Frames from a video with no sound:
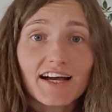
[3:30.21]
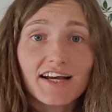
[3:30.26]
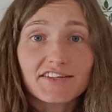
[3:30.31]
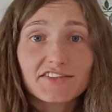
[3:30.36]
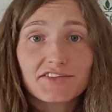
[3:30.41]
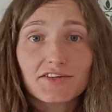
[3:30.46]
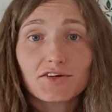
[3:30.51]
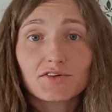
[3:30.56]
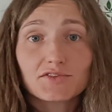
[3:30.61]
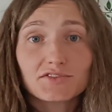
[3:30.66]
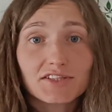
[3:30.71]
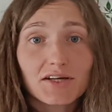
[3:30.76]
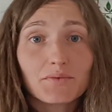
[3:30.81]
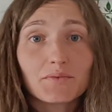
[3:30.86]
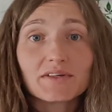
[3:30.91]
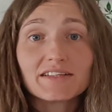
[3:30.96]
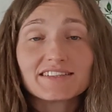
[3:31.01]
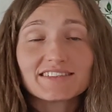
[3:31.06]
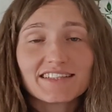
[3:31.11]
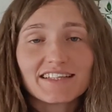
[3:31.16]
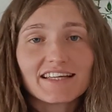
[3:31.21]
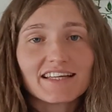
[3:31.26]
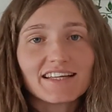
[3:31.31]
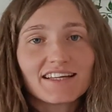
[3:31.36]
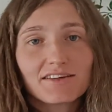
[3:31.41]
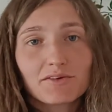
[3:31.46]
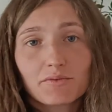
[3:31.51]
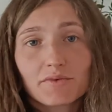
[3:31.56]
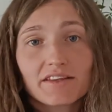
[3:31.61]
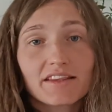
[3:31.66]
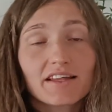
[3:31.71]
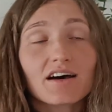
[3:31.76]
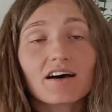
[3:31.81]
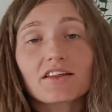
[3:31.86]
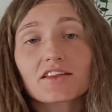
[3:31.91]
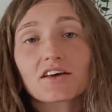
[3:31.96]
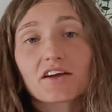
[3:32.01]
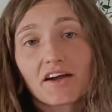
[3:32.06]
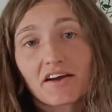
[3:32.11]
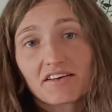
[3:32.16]
as those that we see with
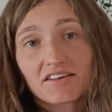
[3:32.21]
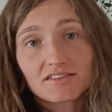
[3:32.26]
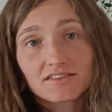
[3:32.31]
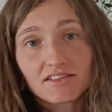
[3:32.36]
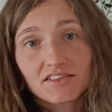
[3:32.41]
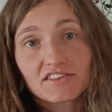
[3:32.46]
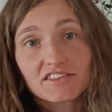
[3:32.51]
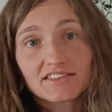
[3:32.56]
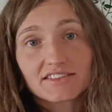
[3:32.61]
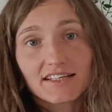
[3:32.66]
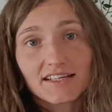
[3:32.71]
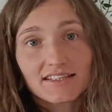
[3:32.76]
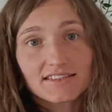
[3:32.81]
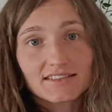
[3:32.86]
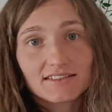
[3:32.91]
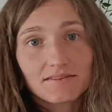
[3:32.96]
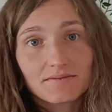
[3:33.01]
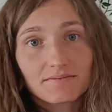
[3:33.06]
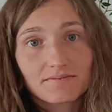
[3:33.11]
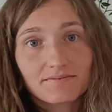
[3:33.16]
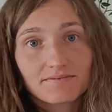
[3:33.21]
other characteristics.